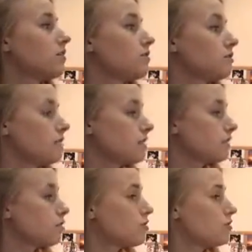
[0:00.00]
you
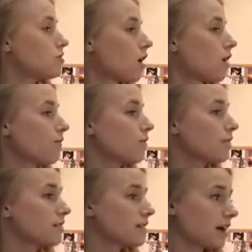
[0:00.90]
need to solve
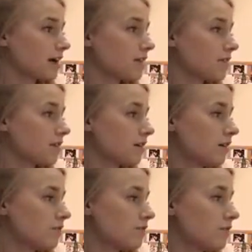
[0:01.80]
for the second
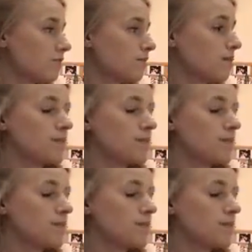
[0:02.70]
variable